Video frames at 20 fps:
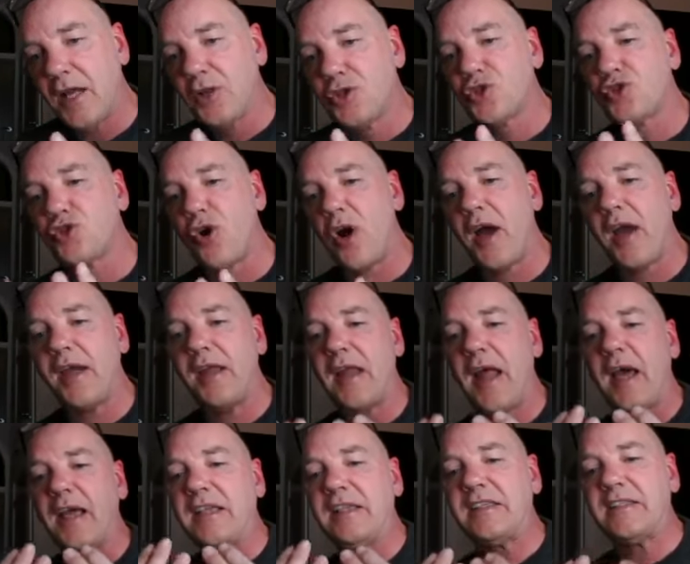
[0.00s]
and try and
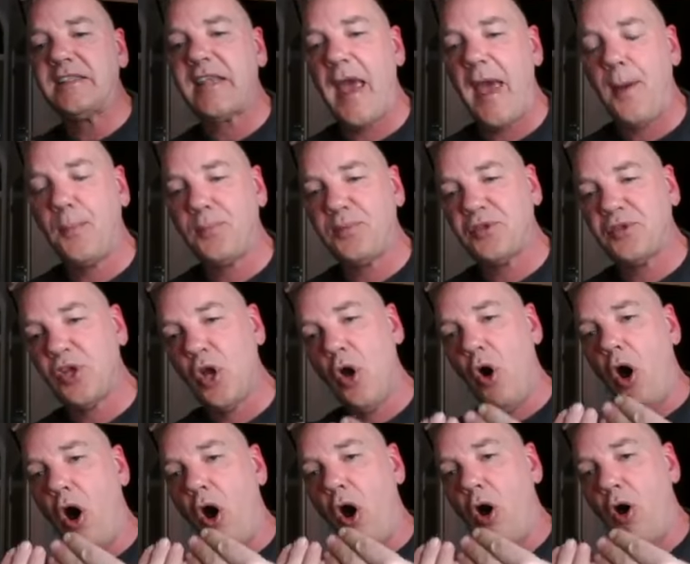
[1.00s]
accept
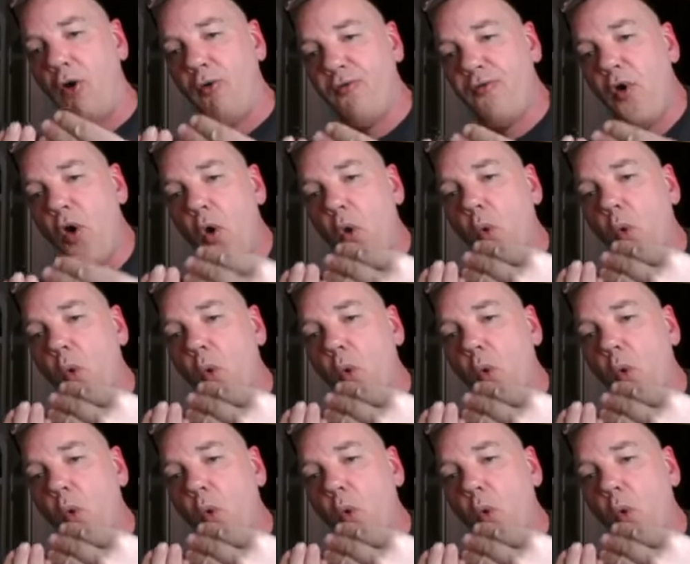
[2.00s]
of